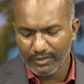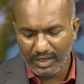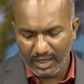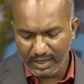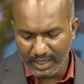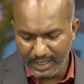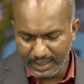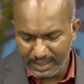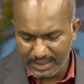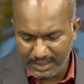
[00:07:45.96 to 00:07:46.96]
we are
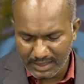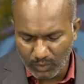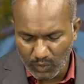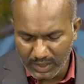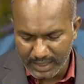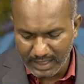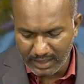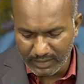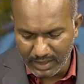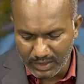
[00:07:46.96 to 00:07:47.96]
increasing the voltage
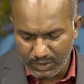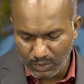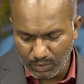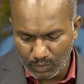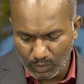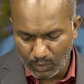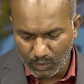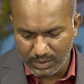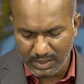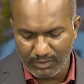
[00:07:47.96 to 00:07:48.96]
level to
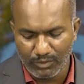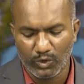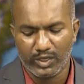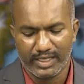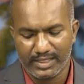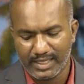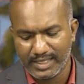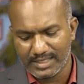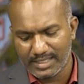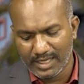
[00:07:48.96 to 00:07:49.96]
some voltage, that
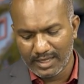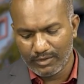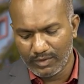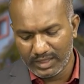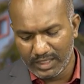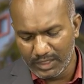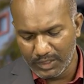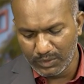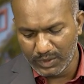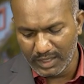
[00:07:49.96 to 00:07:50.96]
is
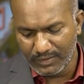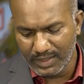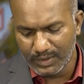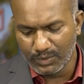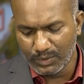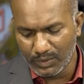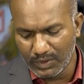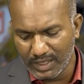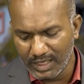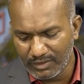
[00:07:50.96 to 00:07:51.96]
132 kV,
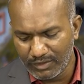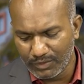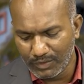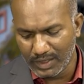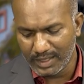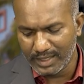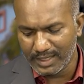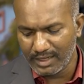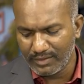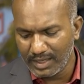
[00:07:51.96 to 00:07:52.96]
220 kV, 400
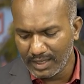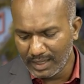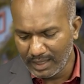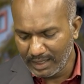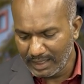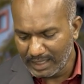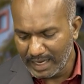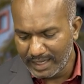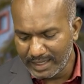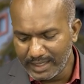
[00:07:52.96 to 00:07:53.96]
kV
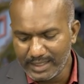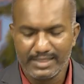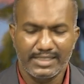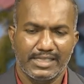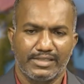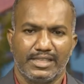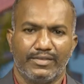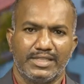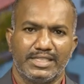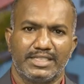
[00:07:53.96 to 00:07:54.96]
and
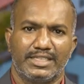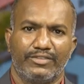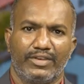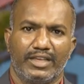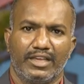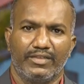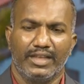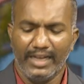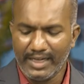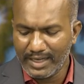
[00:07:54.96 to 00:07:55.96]
765 kV.
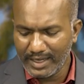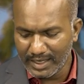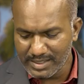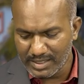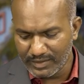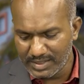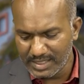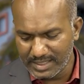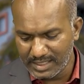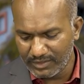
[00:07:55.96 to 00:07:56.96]
In India,
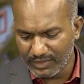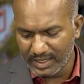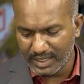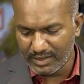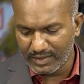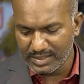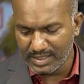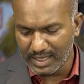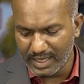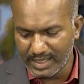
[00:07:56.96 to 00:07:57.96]
765 kV is
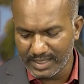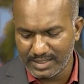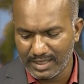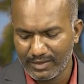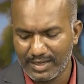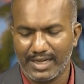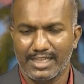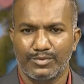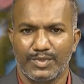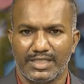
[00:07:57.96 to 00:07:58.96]
the highest level
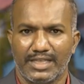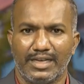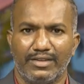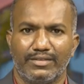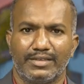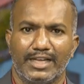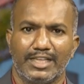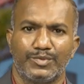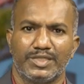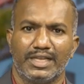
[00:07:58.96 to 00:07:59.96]

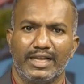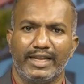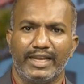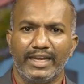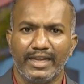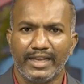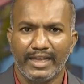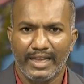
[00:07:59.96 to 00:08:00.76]
transmission line in